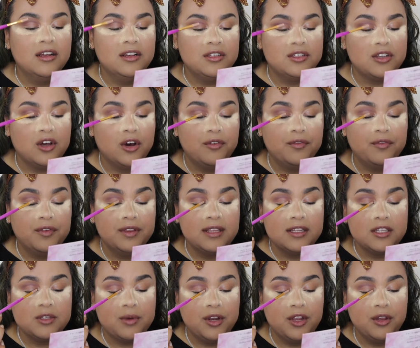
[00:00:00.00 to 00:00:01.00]
So for
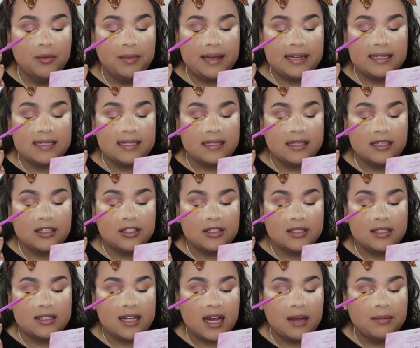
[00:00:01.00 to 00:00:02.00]
this one, you basically
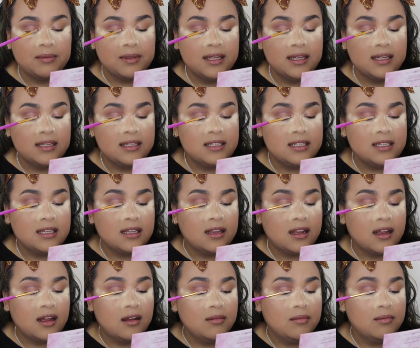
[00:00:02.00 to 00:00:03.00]
just tap the
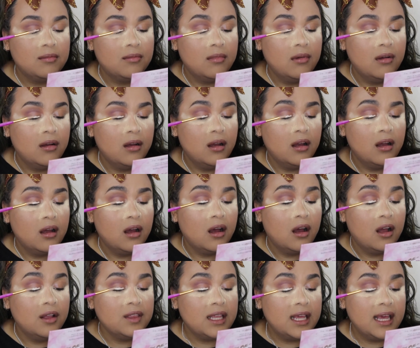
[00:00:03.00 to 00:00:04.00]
concealer
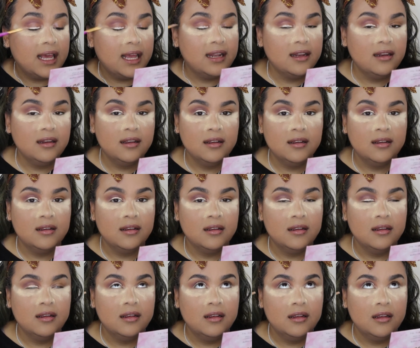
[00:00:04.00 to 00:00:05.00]
on the end,
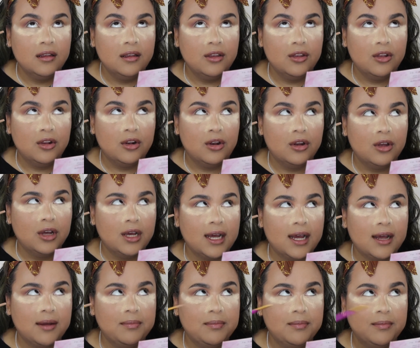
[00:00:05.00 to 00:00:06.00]
you look
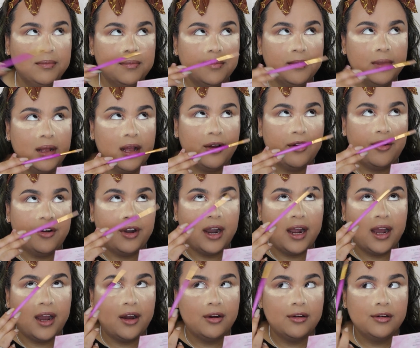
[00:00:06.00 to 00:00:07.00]
up,
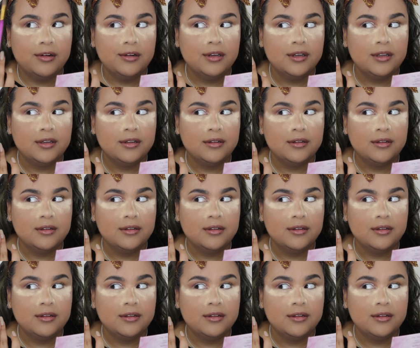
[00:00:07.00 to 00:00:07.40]
around,